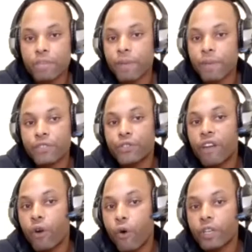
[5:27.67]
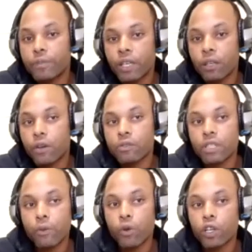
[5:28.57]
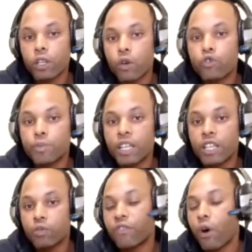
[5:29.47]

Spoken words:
me and my sister have always been close. And we're close because